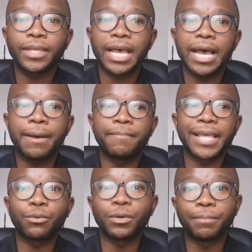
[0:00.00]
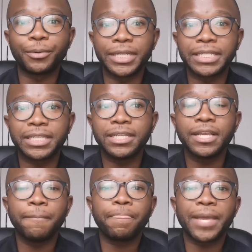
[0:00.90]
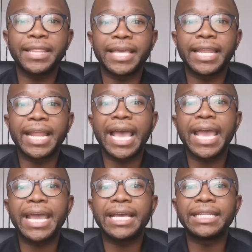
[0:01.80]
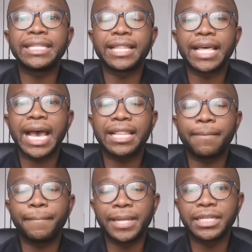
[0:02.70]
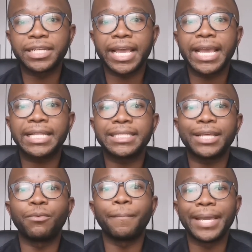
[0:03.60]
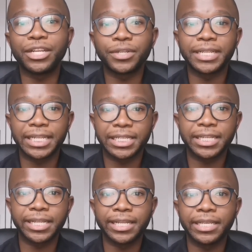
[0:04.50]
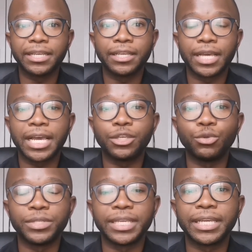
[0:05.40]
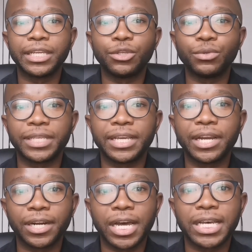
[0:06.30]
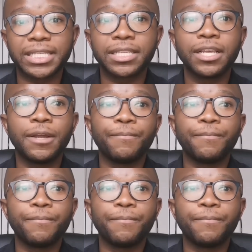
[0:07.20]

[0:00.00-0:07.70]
that were printed, and then I had the other miniature hats that were made traditionally using grass.